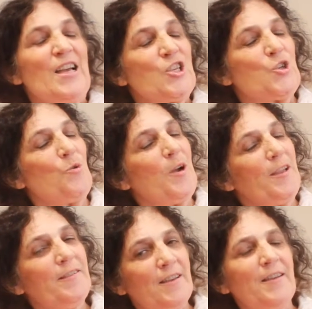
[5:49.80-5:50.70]
So
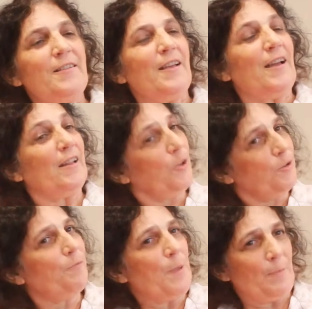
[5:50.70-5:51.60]
indeed, a lot
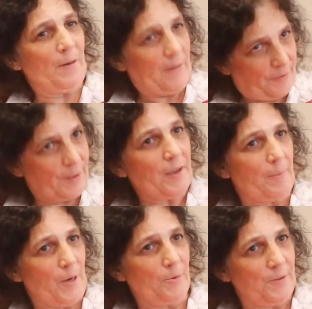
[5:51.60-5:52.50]
of people think
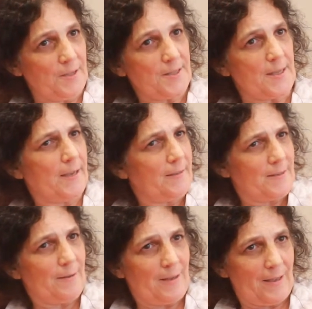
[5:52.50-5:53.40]
about this,
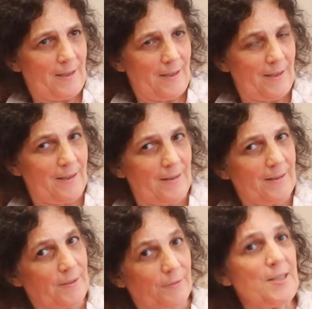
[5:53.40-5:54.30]
and
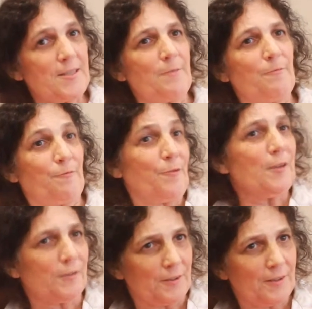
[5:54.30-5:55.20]
there is some
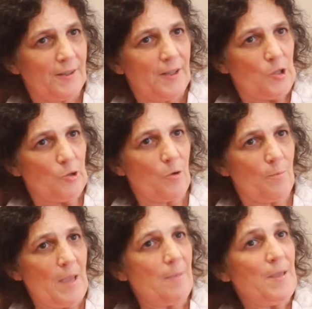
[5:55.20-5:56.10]
fear. You know,
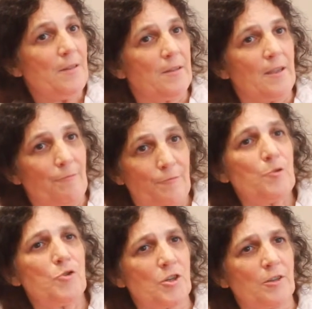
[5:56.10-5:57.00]
maybe the
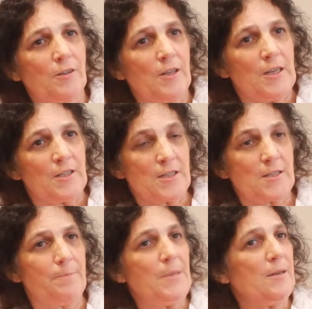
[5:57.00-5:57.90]
future
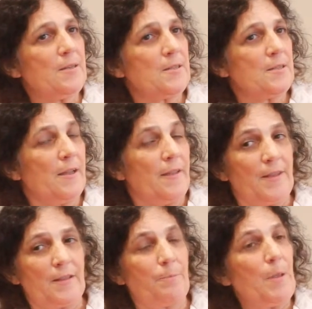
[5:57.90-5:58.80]
just means
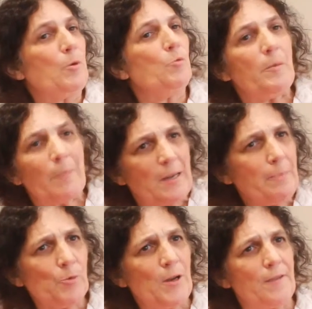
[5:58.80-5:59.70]
that people will
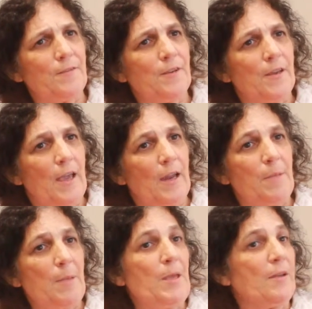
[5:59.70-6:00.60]
manipulate and
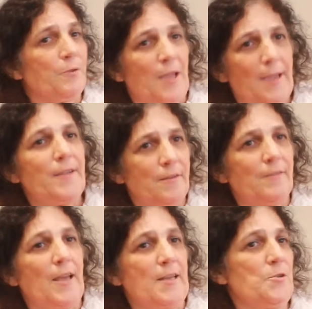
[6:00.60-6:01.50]
maybe create,
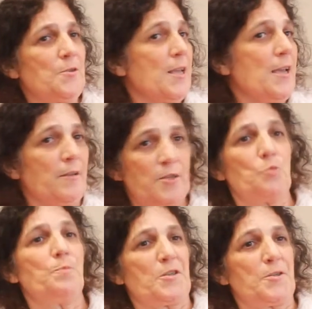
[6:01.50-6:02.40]
as you say,
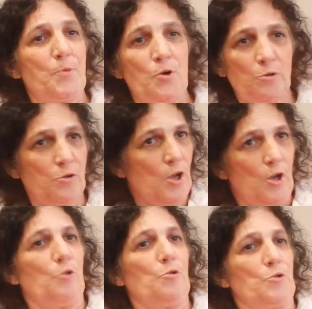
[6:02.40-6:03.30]
super sport or